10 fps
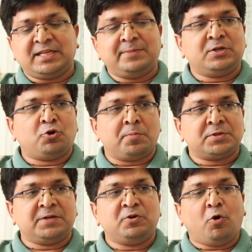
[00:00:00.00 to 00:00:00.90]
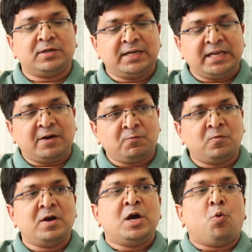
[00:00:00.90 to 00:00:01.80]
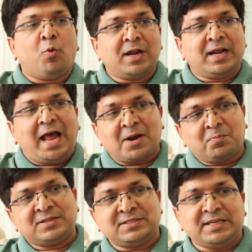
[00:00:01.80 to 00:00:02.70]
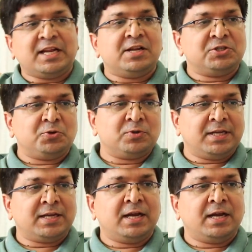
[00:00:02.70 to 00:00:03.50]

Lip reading: times the adoption. We already have 1 lakh plus retailers using